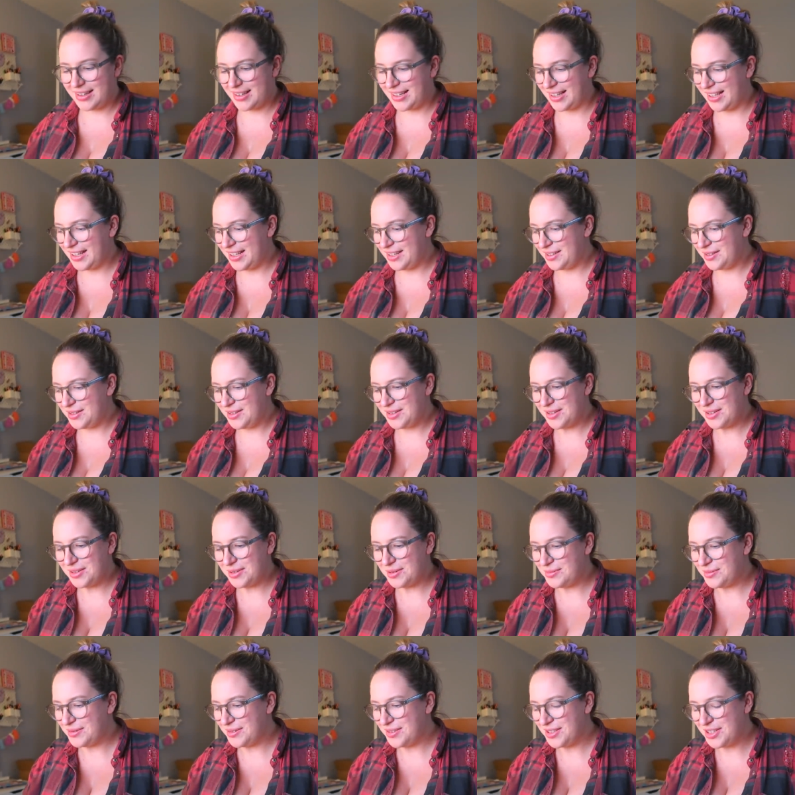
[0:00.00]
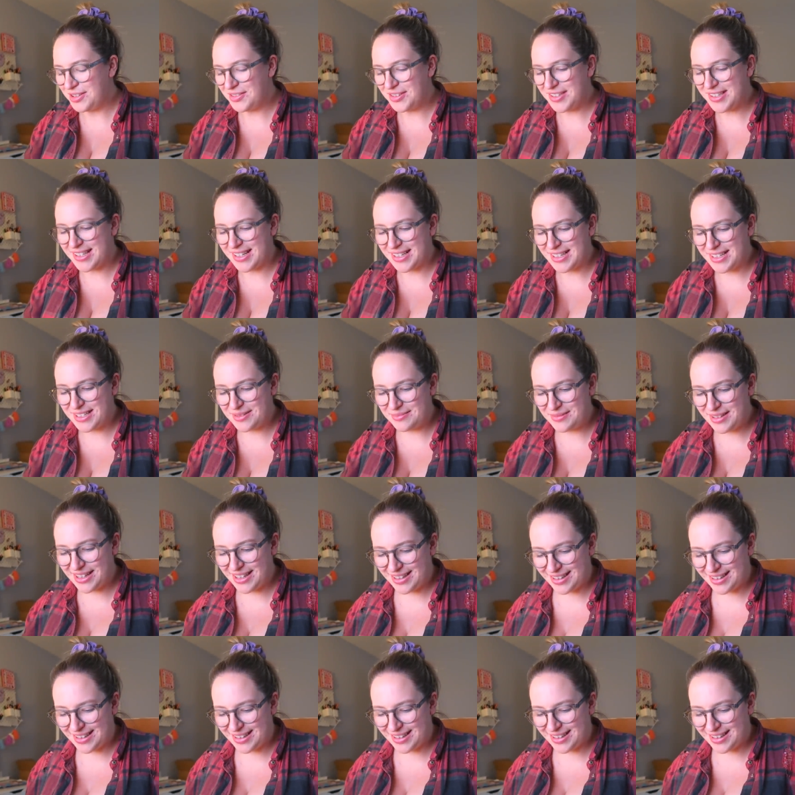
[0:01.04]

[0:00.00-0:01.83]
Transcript: Thank you so much for sending me